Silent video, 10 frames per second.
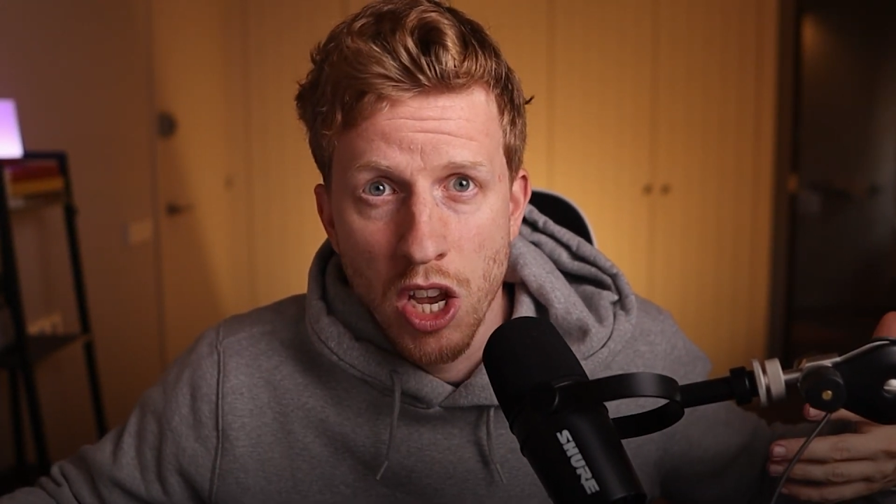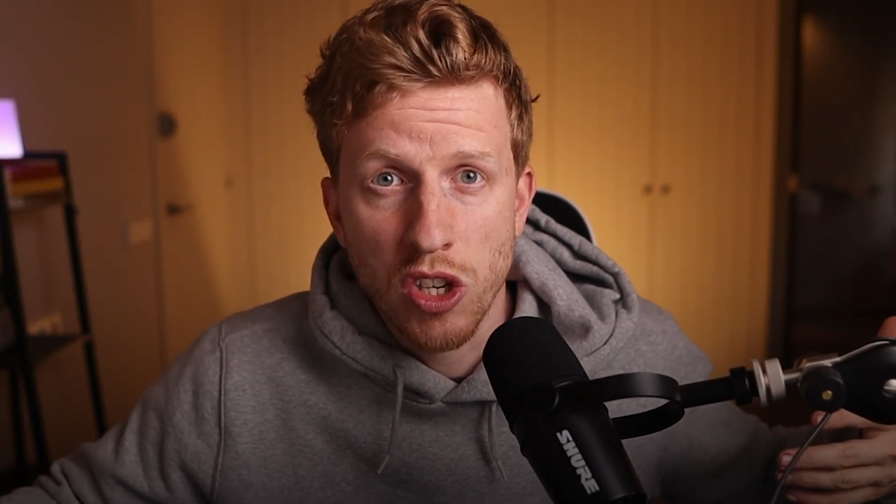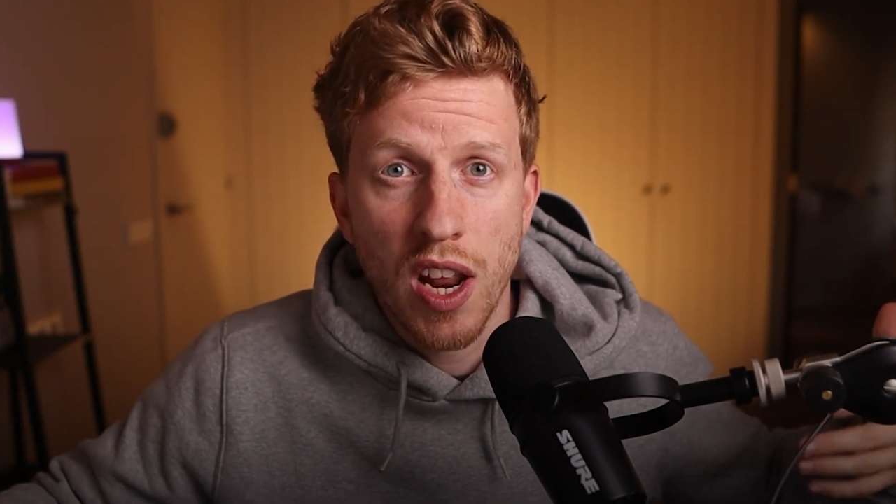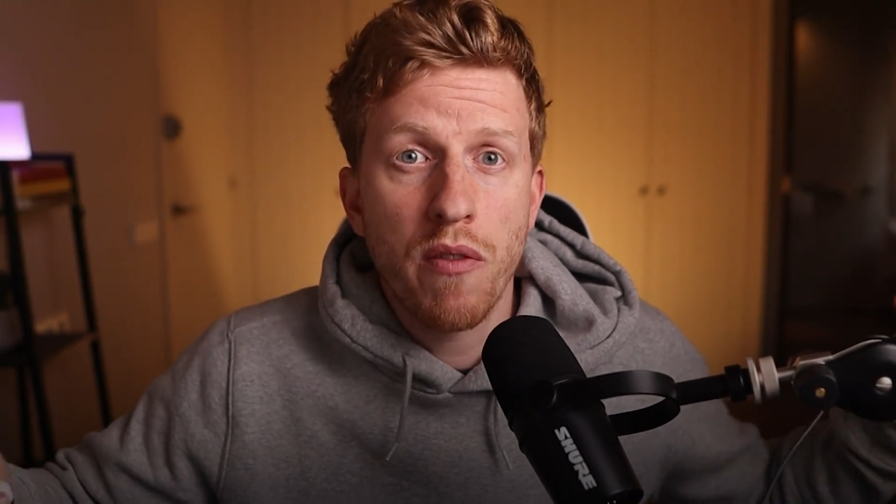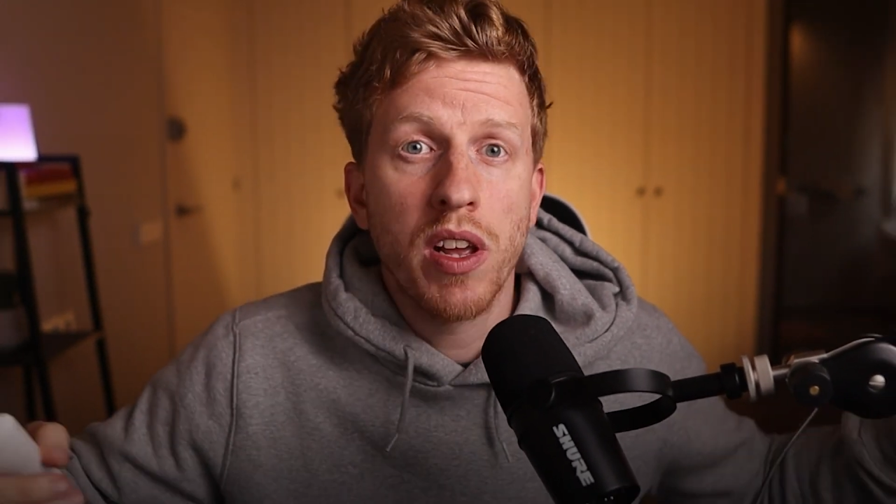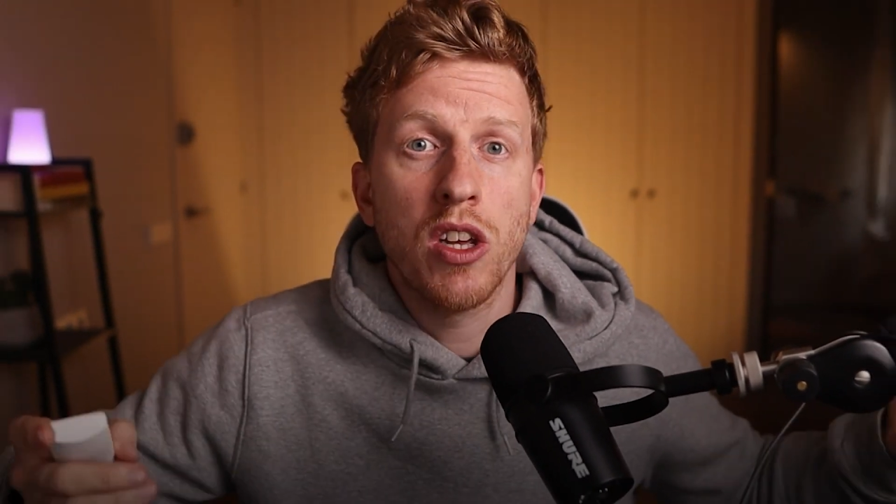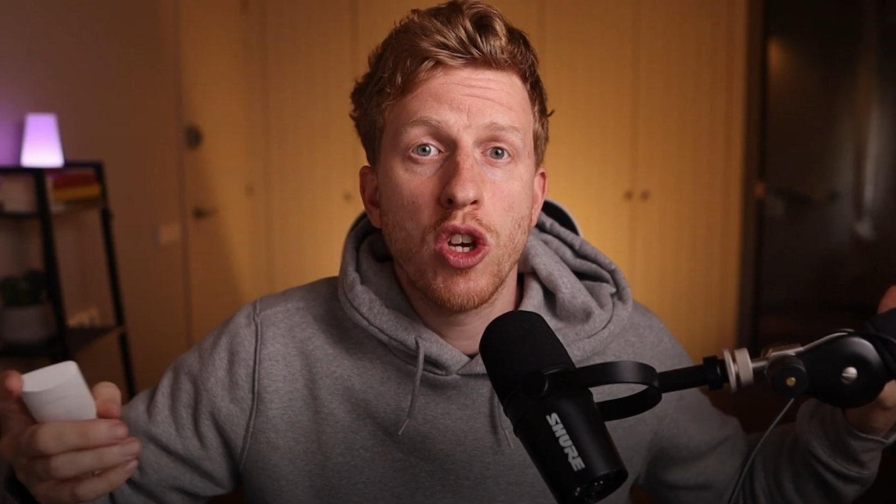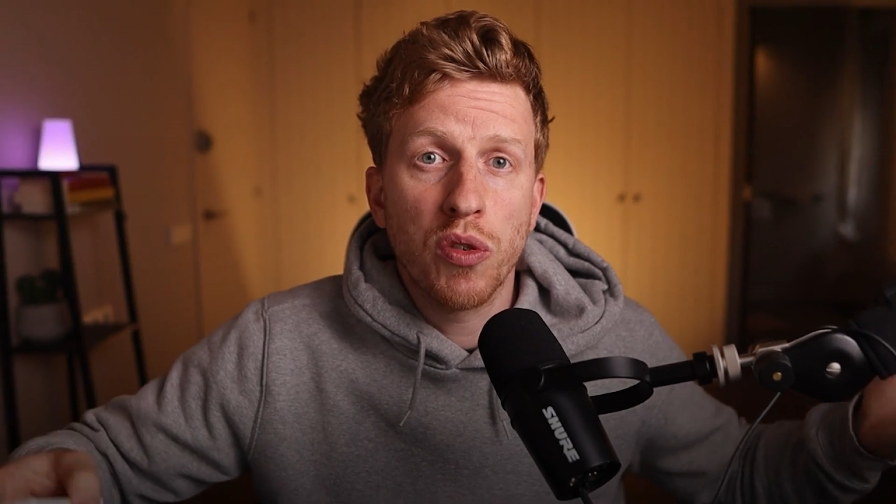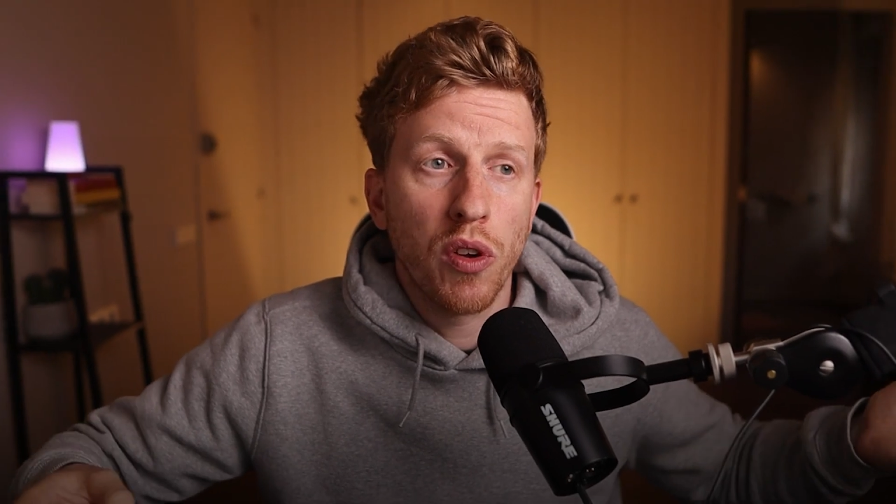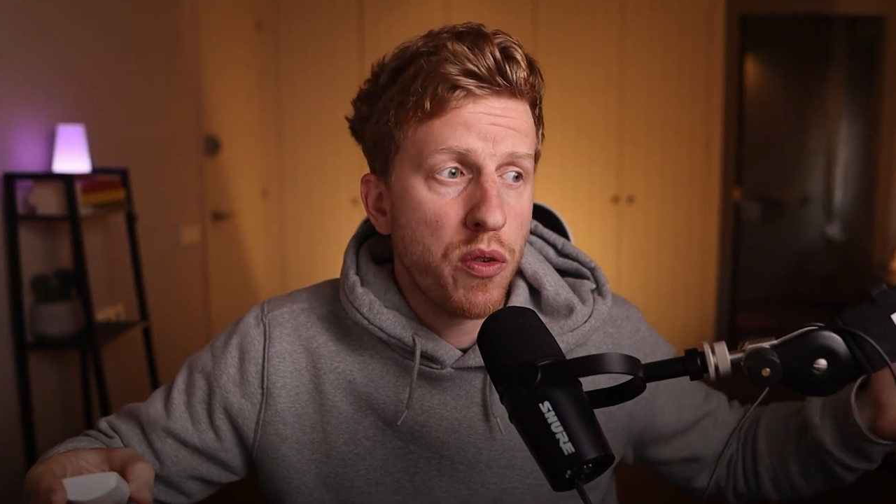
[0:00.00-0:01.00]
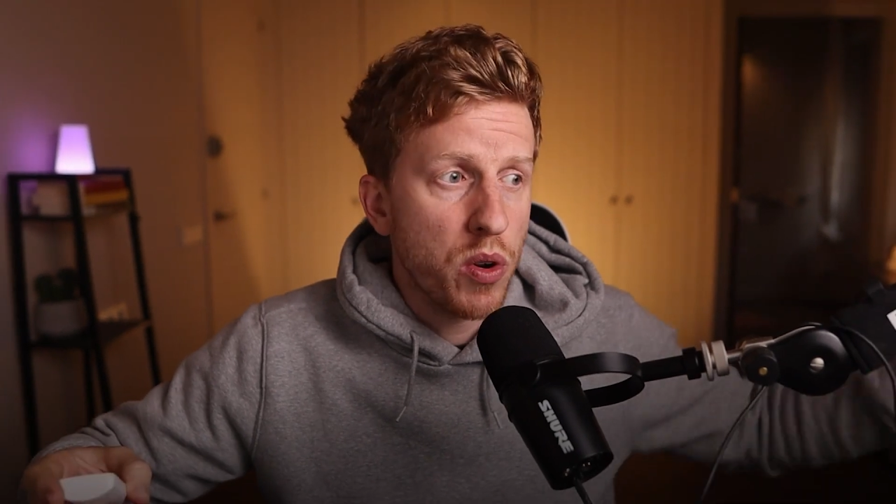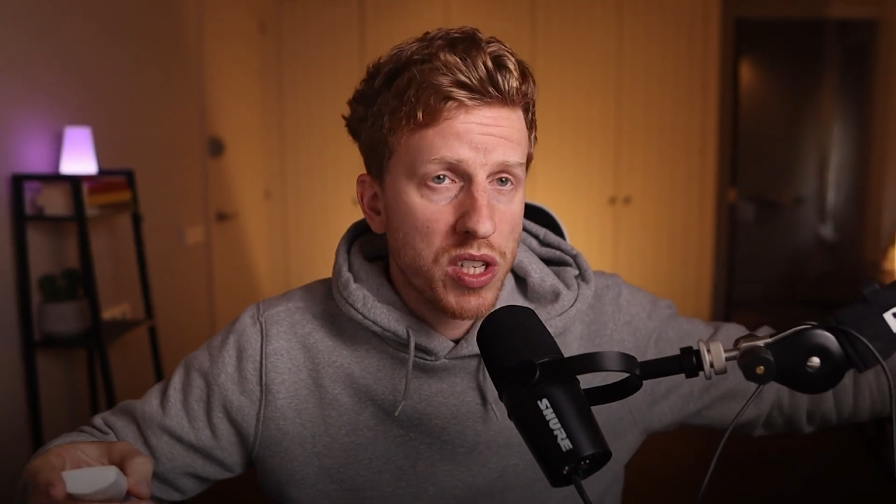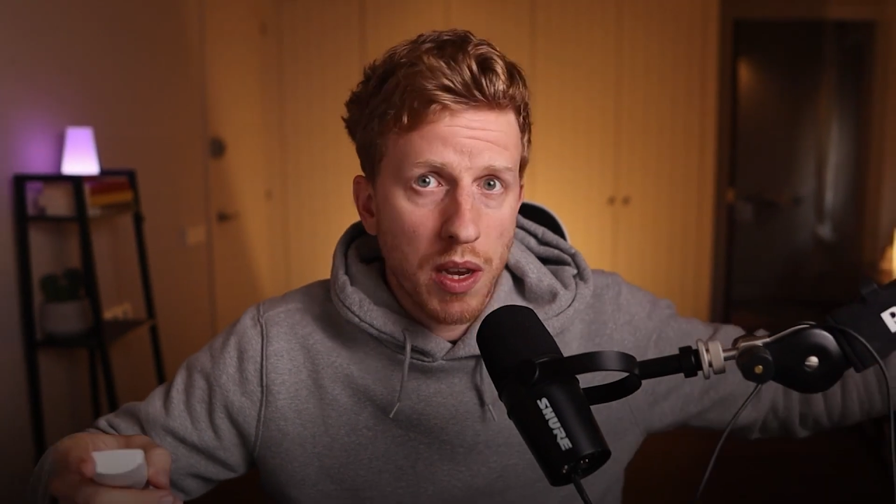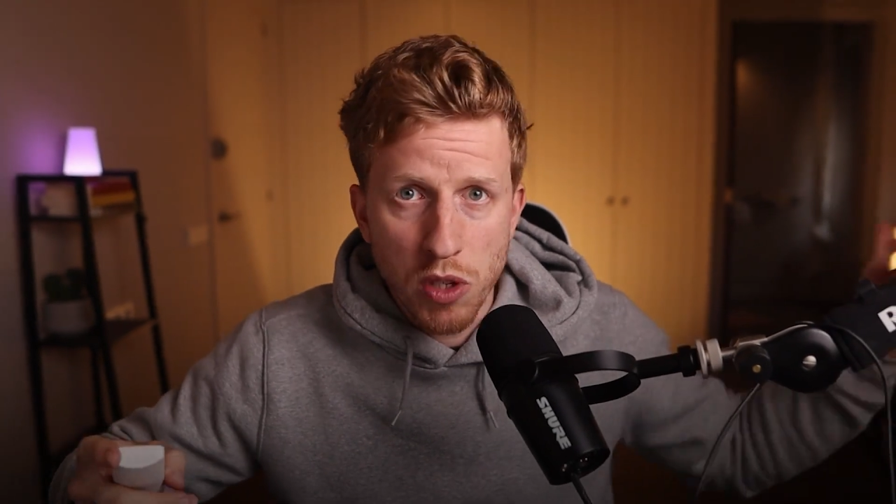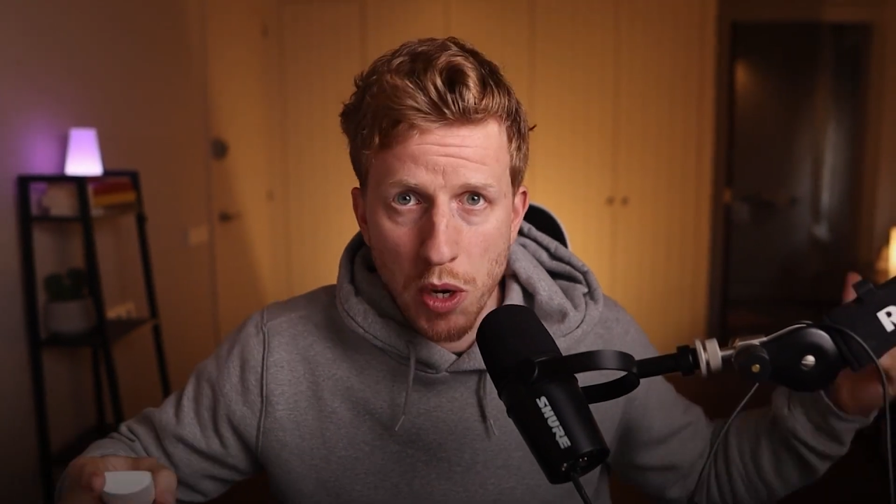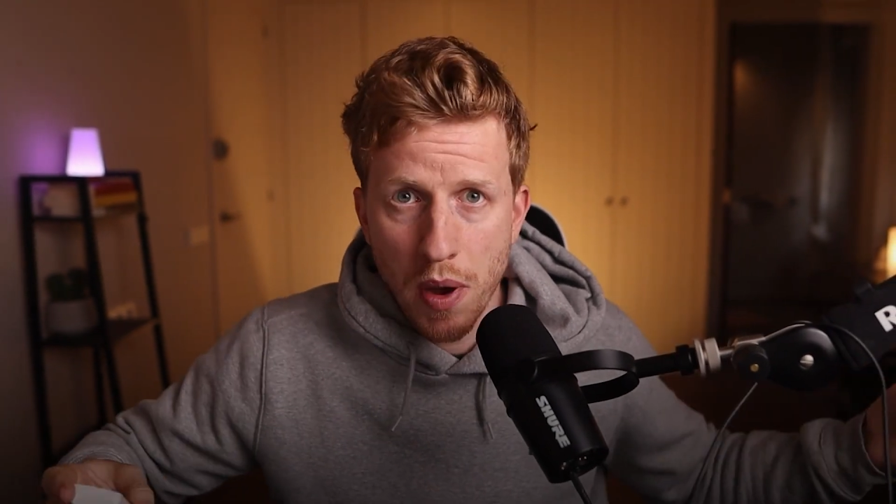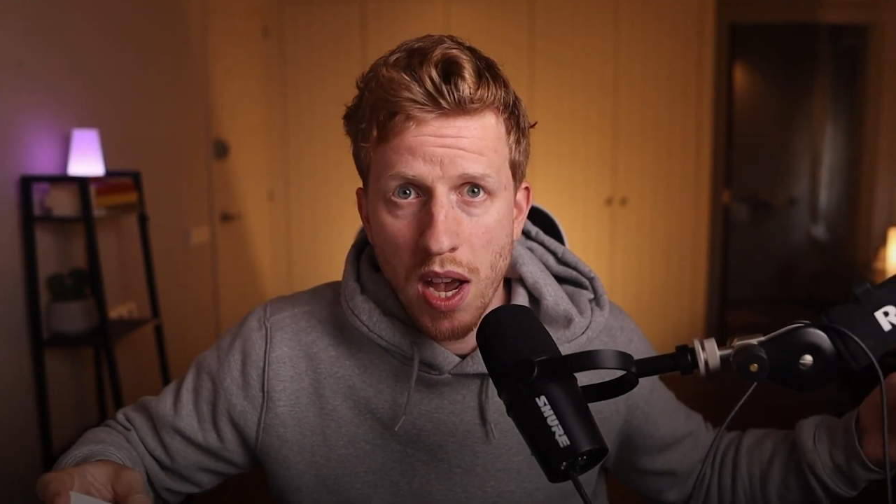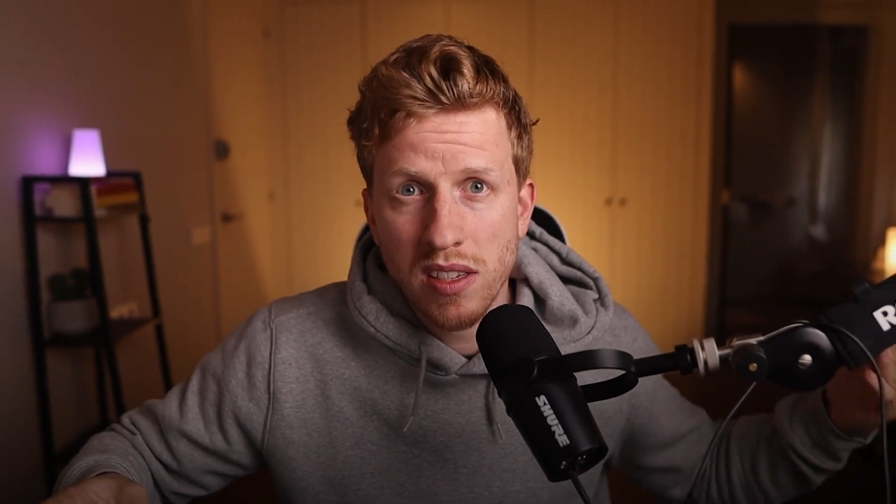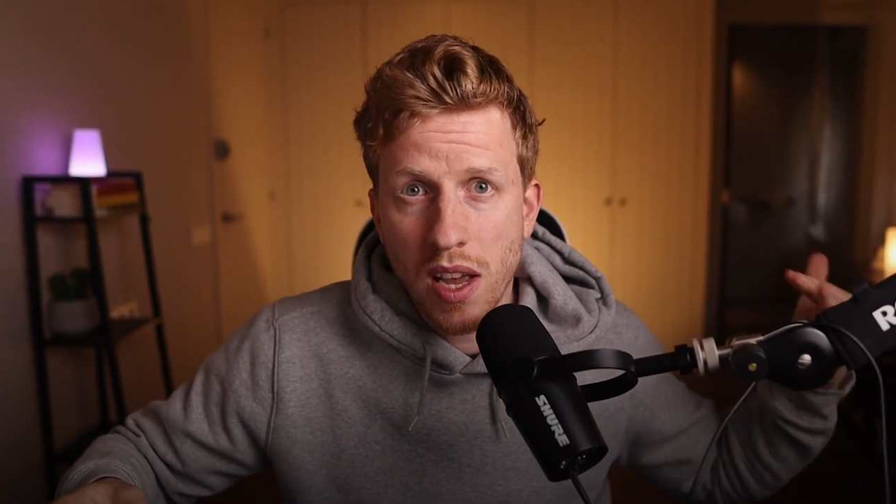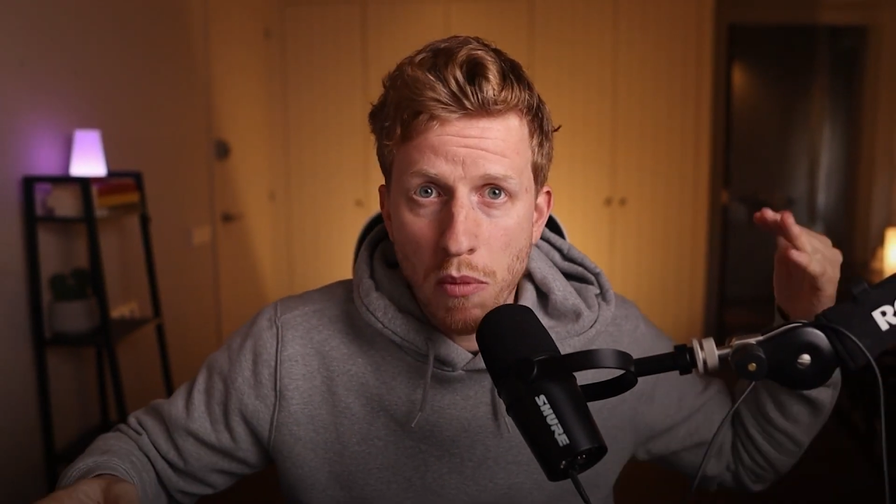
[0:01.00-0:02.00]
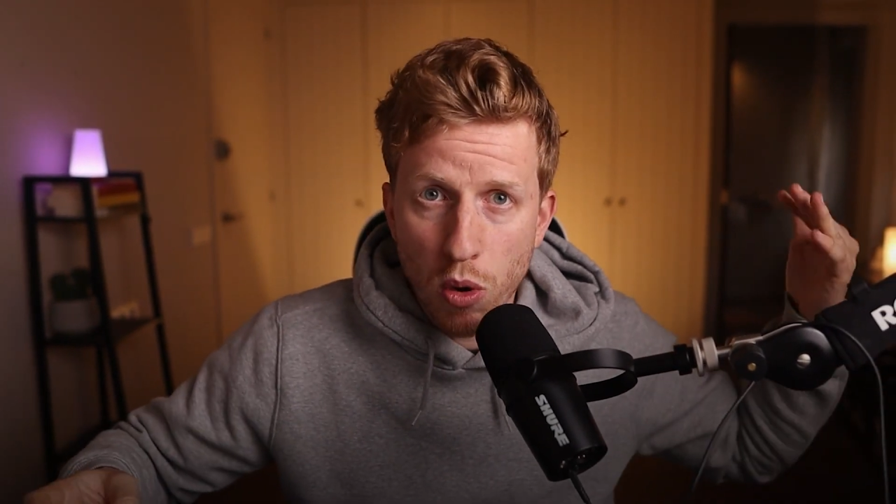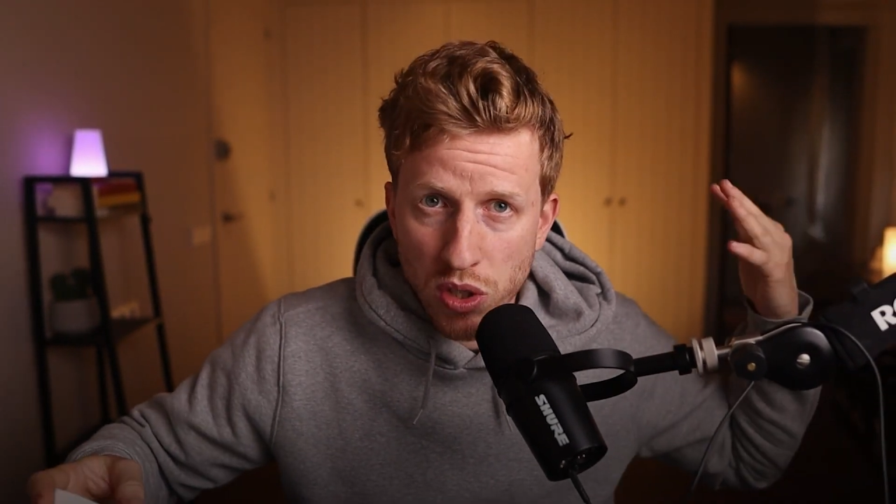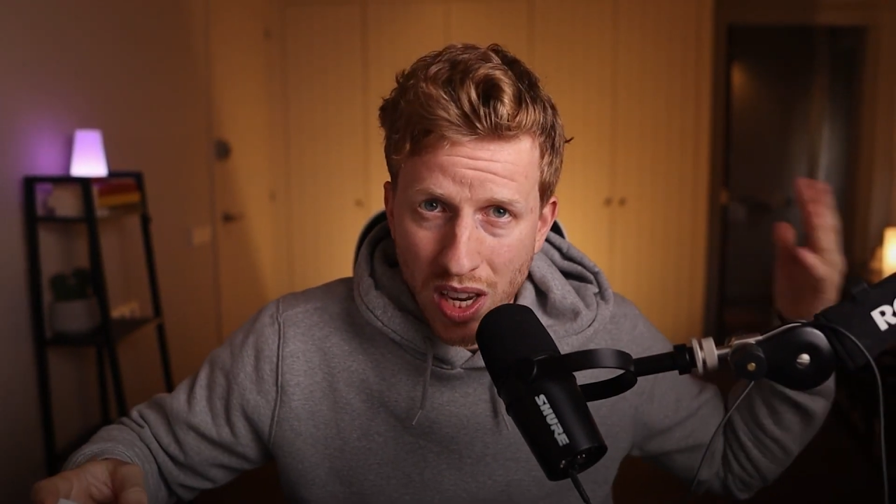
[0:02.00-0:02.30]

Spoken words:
So they're really useful if you want to skip to the parts that are most